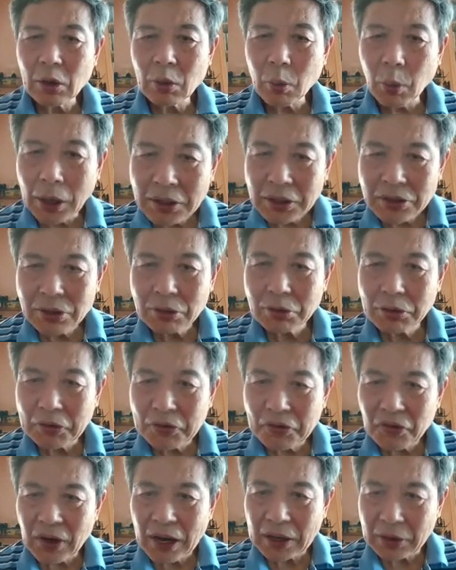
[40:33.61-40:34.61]
Once you
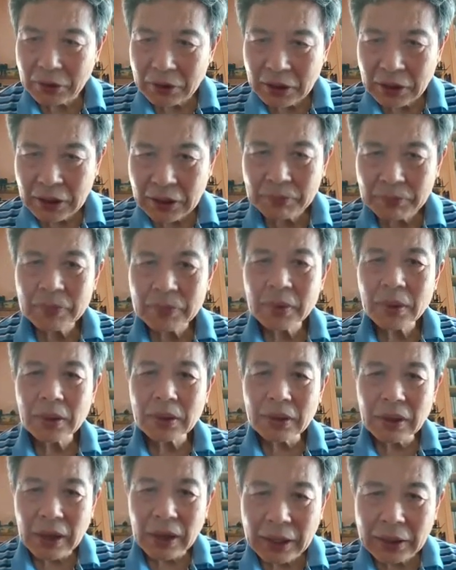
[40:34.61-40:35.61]
reflect on it,
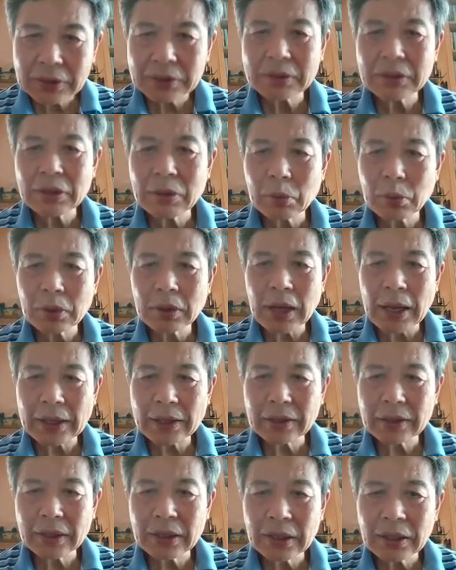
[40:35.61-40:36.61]
then it will
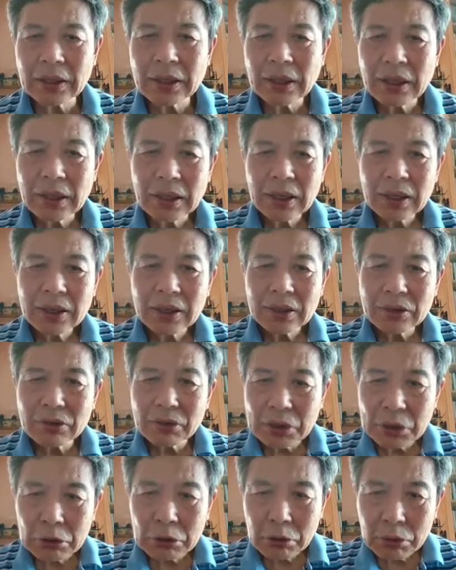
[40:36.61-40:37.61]
likely,
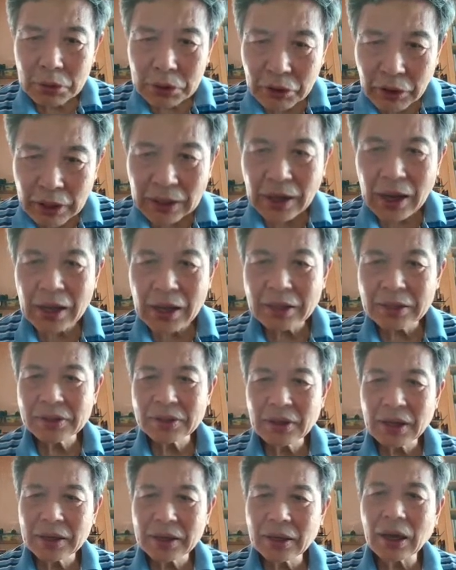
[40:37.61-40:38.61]
you will
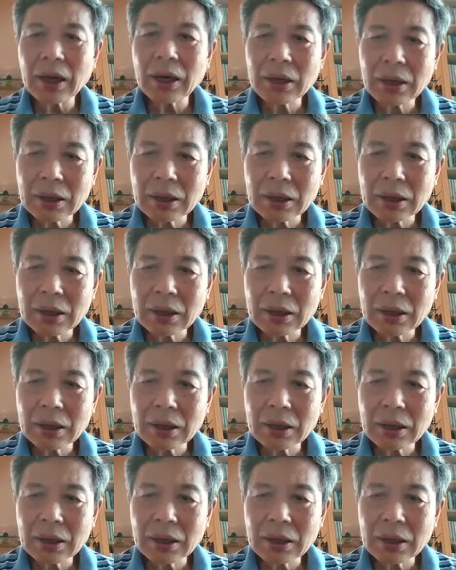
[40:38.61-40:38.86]
realize that,